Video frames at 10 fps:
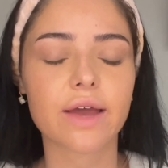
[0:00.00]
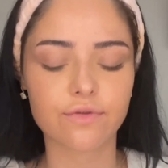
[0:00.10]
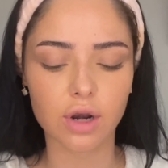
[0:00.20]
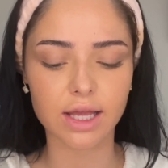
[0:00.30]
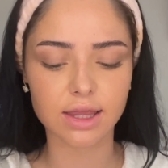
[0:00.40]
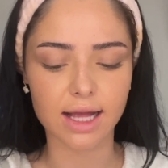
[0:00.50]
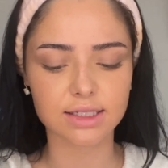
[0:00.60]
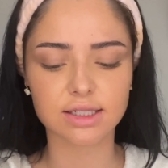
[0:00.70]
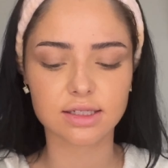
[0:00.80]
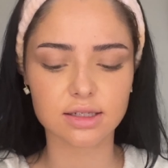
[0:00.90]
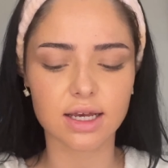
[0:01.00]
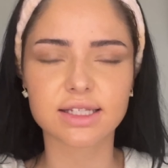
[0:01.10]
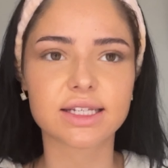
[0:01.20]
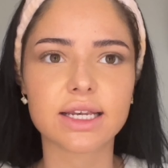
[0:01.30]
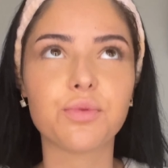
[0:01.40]
I feel like that's a
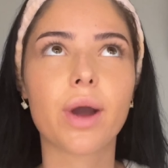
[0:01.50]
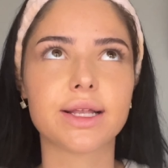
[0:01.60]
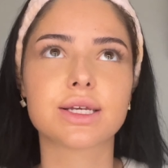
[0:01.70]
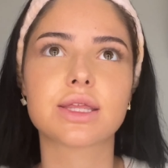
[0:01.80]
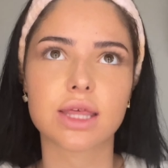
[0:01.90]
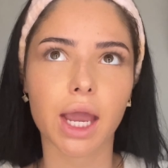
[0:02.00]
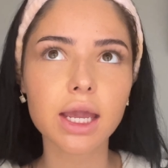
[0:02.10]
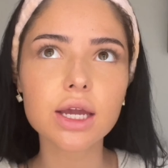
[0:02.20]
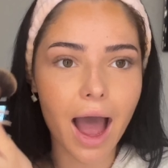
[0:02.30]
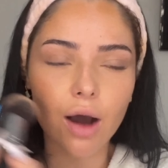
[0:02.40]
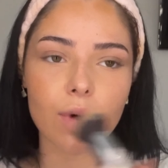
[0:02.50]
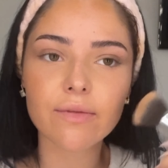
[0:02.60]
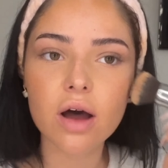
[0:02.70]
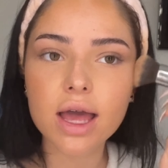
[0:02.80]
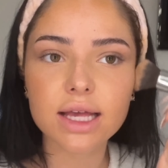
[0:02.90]
silly way to think.
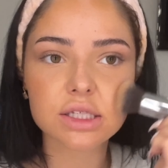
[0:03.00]
However,